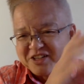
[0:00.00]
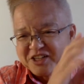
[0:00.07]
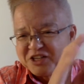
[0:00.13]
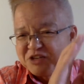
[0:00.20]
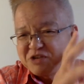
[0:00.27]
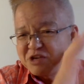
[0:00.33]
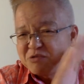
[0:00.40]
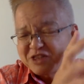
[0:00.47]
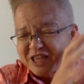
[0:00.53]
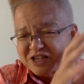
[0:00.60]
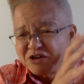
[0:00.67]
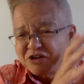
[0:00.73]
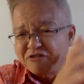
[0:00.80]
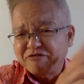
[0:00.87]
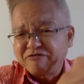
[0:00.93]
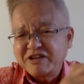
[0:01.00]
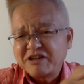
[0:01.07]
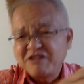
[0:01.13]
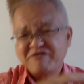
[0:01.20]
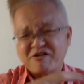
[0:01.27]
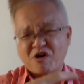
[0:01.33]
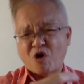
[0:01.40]
It does not
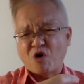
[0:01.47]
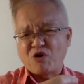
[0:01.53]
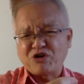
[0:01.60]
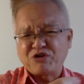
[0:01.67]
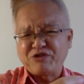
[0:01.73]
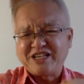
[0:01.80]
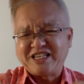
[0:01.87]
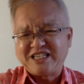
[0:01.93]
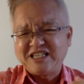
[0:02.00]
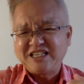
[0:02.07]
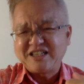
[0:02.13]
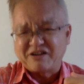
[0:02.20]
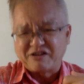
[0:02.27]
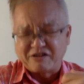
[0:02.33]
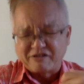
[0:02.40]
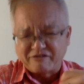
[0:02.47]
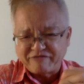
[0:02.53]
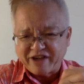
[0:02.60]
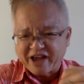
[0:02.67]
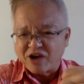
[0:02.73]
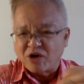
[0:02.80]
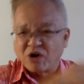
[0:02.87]
feel greasy or
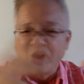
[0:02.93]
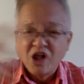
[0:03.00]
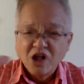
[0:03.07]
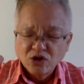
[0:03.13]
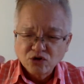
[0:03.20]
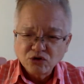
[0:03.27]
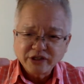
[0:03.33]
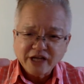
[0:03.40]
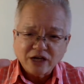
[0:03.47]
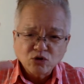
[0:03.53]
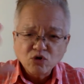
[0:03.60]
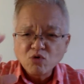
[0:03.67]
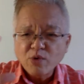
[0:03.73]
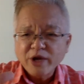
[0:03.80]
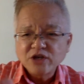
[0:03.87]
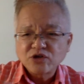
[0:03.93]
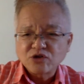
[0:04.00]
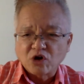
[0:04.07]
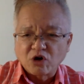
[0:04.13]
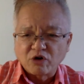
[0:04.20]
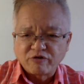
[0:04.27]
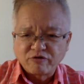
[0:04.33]
fat. Or so there are two
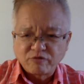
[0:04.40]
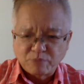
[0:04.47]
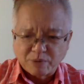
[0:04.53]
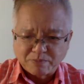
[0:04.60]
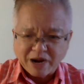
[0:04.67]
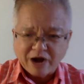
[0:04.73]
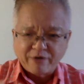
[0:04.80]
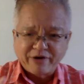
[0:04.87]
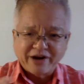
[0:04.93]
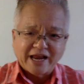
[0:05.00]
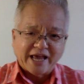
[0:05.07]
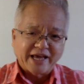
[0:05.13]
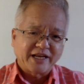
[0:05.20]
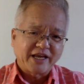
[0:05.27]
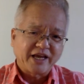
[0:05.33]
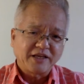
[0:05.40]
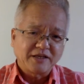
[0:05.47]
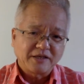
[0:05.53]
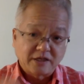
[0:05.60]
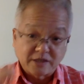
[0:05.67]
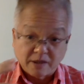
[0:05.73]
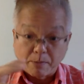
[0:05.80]
ways of preparing lion head.
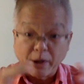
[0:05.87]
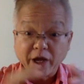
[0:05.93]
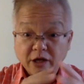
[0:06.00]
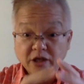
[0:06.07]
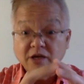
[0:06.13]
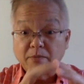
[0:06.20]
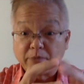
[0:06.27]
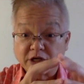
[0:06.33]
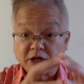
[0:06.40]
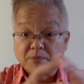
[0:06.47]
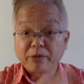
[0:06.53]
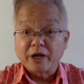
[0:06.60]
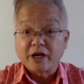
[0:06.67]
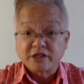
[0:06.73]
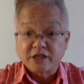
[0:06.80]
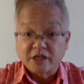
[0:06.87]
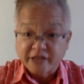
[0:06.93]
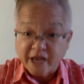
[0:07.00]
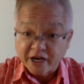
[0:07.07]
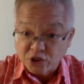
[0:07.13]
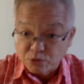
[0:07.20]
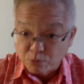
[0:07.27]
It's a
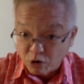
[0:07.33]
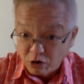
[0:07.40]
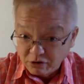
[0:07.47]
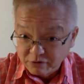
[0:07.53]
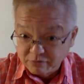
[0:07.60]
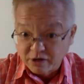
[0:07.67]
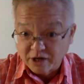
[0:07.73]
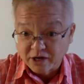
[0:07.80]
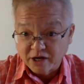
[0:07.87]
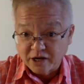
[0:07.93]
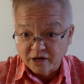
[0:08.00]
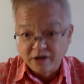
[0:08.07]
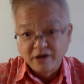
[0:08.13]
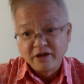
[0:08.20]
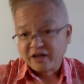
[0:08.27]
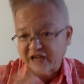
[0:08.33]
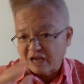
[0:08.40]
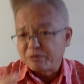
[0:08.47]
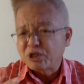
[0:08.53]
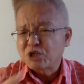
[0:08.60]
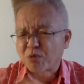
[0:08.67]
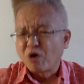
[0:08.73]
tennis ball. It
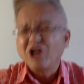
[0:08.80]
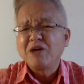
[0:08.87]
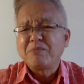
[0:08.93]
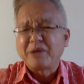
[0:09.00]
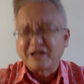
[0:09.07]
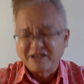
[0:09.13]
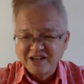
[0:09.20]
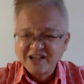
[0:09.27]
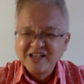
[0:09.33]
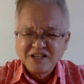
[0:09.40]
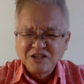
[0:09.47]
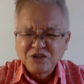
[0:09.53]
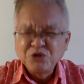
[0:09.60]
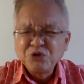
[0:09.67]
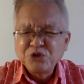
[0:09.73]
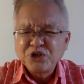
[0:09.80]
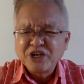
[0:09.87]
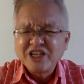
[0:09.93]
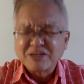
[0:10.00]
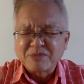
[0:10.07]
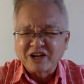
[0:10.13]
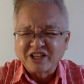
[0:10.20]
can be smaller, but
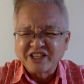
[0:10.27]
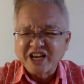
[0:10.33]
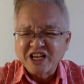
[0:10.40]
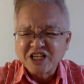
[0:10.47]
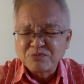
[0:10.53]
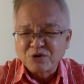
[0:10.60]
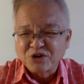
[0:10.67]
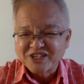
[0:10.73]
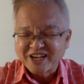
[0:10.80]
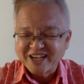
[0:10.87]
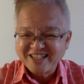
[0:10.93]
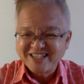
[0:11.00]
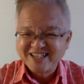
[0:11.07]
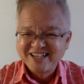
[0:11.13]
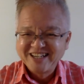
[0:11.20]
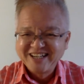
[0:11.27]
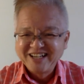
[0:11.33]
usually it's about a tennis ball size.